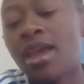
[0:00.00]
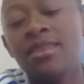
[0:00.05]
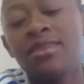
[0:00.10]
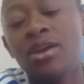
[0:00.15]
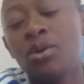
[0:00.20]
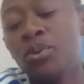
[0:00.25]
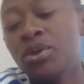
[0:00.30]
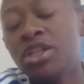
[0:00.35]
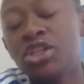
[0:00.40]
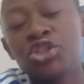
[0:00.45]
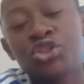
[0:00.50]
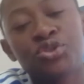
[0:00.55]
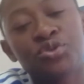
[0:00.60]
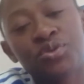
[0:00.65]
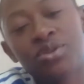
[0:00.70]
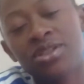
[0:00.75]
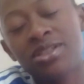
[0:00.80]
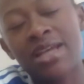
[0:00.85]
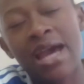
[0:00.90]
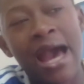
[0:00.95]
they really
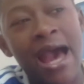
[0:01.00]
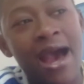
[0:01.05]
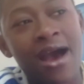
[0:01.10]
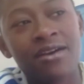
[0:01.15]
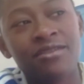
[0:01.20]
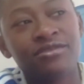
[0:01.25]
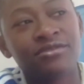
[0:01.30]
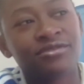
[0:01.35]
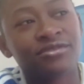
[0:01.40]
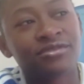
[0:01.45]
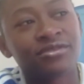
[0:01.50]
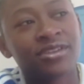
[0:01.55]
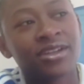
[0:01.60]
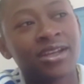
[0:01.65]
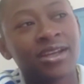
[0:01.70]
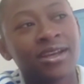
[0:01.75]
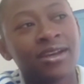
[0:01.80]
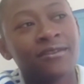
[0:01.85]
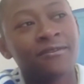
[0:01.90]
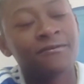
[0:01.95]
shouldn't have
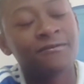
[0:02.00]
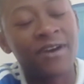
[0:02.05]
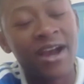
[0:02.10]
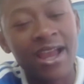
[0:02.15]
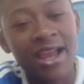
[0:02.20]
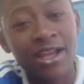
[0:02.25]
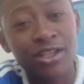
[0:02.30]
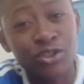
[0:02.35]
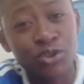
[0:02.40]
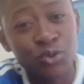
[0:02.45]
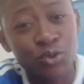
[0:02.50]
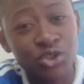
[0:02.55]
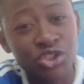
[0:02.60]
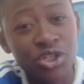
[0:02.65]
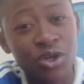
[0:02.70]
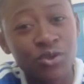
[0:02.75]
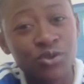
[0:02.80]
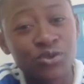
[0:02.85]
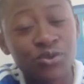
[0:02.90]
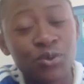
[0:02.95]
fired
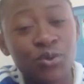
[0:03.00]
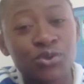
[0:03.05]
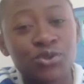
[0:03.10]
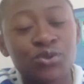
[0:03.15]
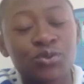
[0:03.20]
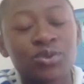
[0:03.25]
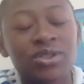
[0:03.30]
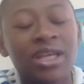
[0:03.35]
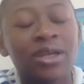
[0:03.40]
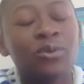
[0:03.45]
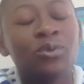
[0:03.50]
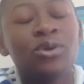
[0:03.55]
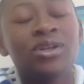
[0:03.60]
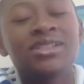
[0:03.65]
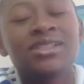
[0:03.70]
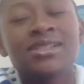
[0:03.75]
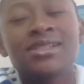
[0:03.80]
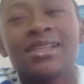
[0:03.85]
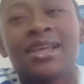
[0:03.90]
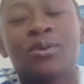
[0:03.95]
Tuchel so soon. Like,
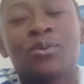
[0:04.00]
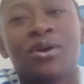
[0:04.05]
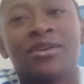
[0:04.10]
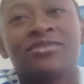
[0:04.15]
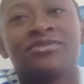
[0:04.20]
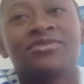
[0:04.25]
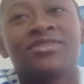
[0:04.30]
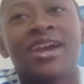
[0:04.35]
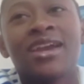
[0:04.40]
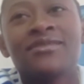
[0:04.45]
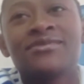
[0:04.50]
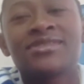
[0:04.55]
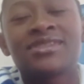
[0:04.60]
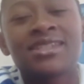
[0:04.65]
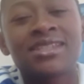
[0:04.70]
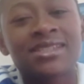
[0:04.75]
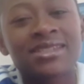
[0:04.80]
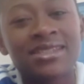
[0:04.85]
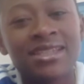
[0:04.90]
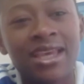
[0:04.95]
we're just like, what, five
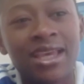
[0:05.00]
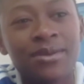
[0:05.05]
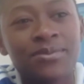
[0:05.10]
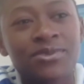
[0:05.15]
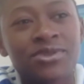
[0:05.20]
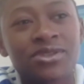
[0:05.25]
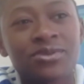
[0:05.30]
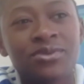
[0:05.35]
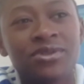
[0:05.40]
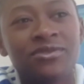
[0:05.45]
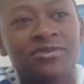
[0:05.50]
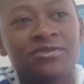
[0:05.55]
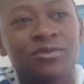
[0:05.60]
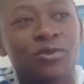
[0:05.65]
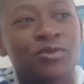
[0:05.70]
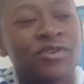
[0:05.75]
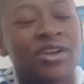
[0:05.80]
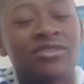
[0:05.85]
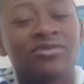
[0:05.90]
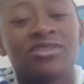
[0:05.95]

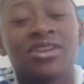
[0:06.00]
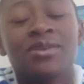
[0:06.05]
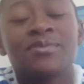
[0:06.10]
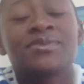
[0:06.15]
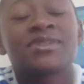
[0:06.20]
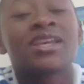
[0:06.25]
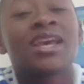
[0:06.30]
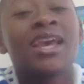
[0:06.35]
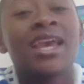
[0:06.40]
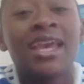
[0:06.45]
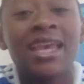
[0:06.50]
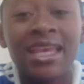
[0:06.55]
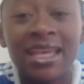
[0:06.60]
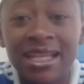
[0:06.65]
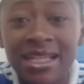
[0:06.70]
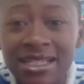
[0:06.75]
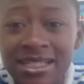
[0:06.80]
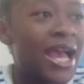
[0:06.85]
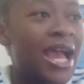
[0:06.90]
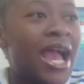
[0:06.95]
games
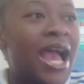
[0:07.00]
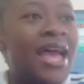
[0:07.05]
in?